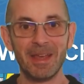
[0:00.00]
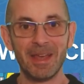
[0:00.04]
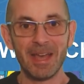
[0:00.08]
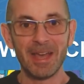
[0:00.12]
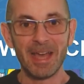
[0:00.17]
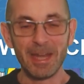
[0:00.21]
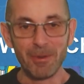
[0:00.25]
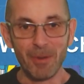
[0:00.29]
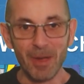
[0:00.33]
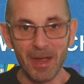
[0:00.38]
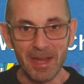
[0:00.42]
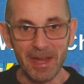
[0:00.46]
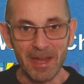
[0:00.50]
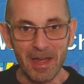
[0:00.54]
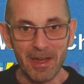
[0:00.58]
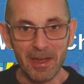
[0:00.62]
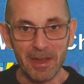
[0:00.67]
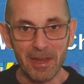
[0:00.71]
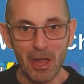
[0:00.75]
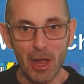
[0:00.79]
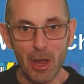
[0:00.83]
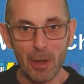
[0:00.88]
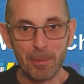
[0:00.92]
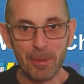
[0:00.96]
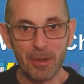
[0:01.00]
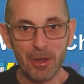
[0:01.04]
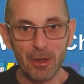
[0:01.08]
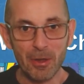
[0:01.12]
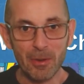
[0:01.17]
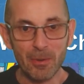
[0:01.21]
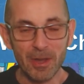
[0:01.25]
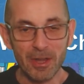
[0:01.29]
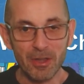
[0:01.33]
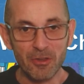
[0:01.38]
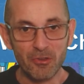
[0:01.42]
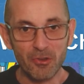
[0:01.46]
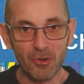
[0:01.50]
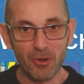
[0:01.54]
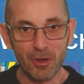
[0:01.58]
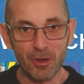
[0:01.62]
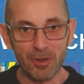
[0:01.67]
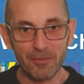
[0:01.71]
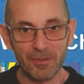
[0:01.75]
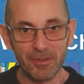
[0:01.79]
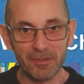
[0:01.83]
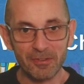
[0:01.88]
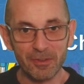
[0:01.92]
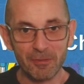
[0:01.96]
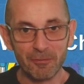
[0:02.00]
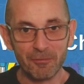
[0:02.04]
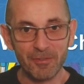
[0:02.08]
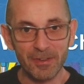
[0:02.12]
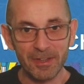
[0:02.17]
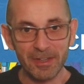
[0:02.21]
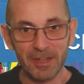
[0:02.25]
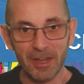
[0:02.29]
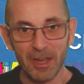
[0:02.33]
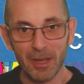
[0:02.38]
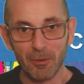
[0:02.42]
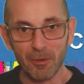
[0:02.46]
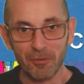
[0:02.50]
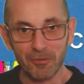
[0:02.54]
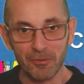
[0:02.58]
Anyway, I hope you enjoyed this video.